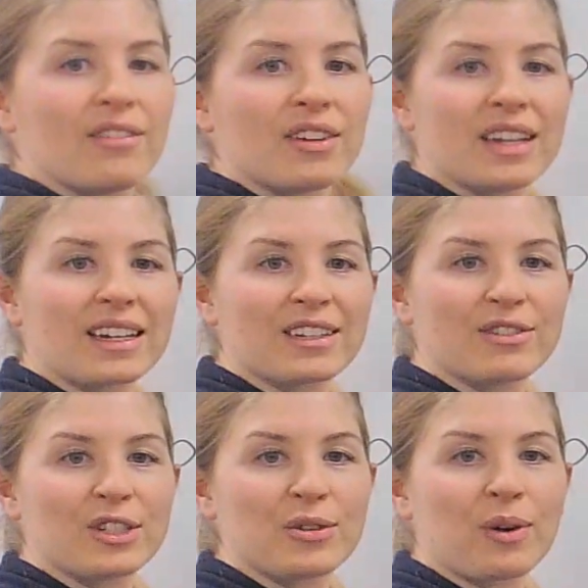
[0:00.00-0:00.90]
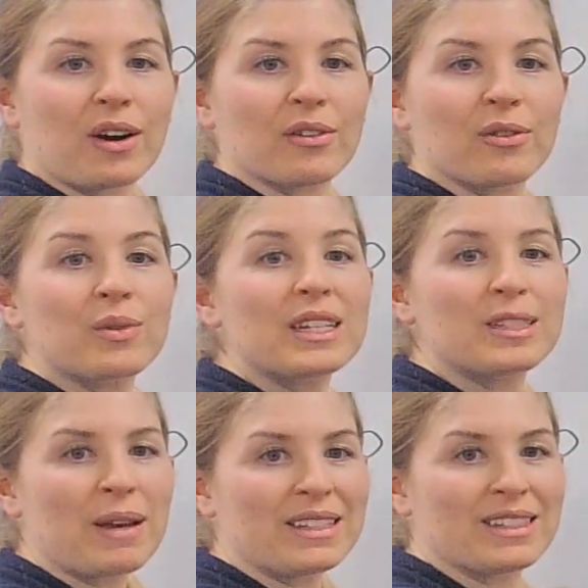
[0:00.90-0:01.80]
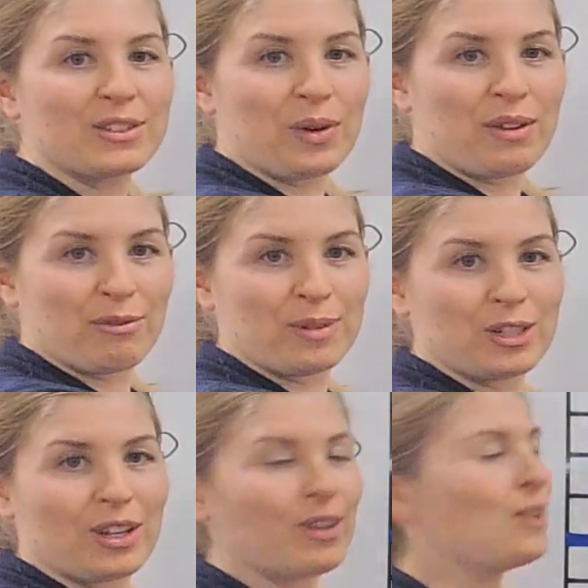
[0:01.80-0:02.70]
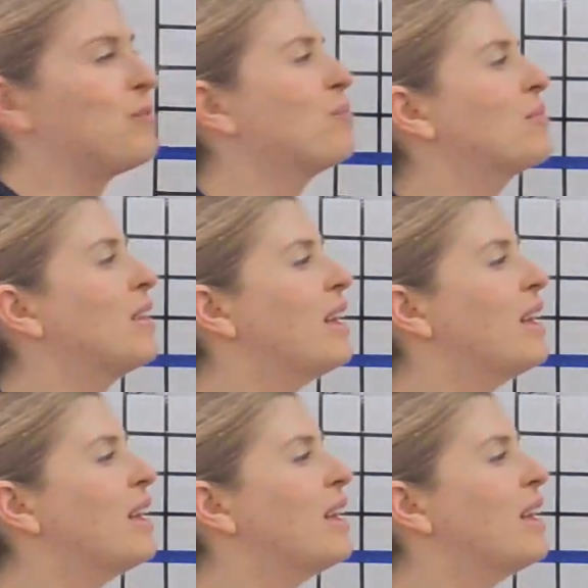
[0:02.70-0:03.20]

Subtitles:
5 and negative 2 are 3 spaces away from each other.